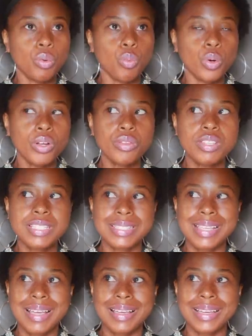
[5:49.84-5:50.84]
We're the
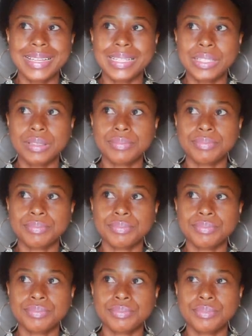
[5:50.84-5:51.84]
sign
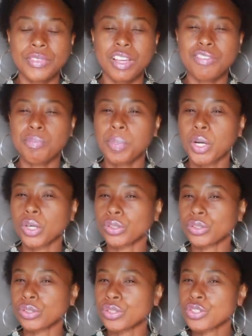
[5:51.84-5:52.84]
of
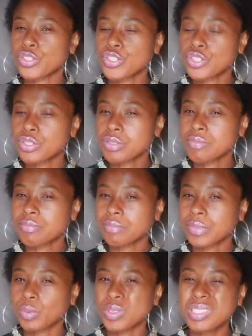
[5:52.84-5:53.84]
purge.
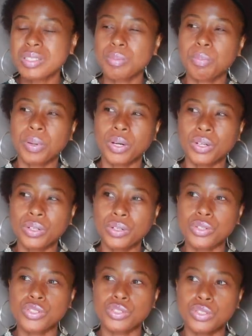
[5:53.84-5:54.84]
What does
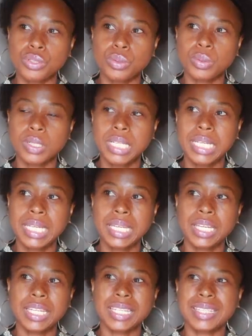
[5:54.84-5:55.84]
purge do?
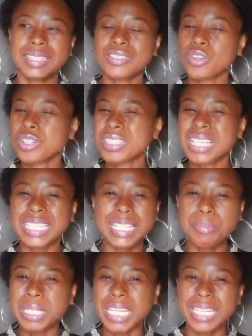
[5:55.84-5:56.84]
It starts
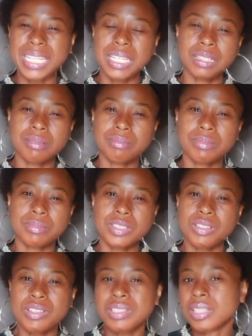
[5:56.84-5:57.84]
eliminating. It
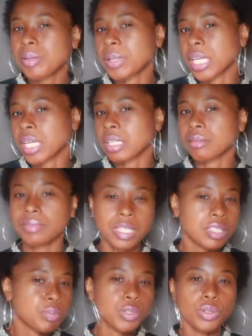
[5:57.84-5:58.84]
starts eliminating.
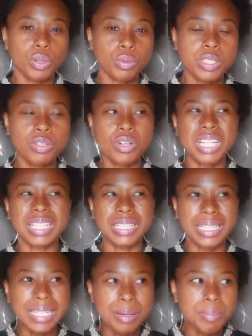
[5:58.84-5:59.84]
That's Pluto. We start
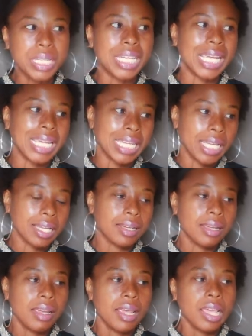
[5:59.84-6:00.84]
eliminating.
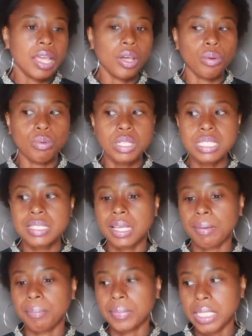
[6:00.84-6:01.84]
And what does
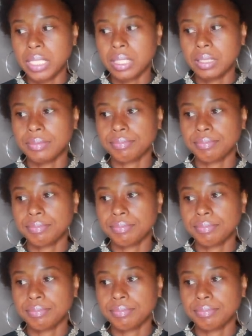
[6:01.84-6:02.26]
that mean?